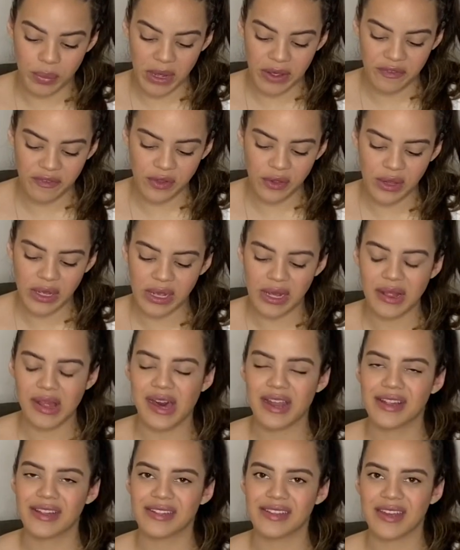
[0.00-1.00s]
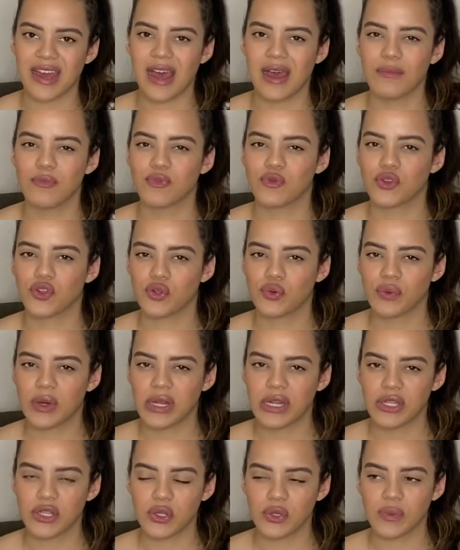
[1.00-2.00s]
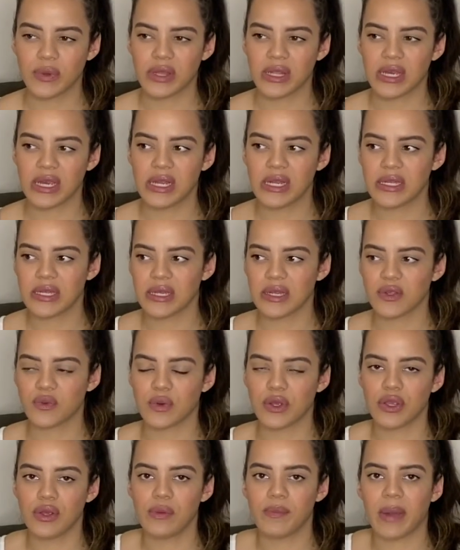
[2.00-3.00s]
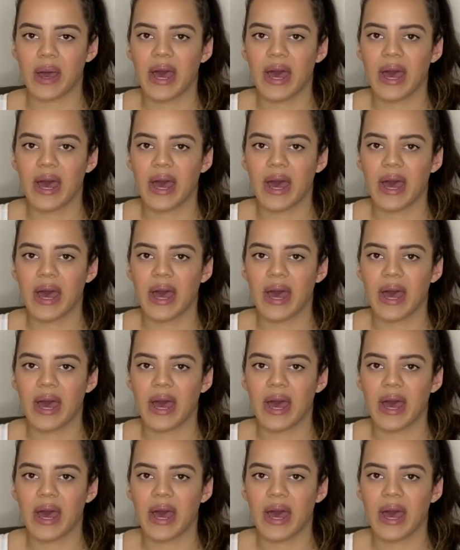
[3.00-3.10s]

I feel like a lot of the times what you run into with kids is when you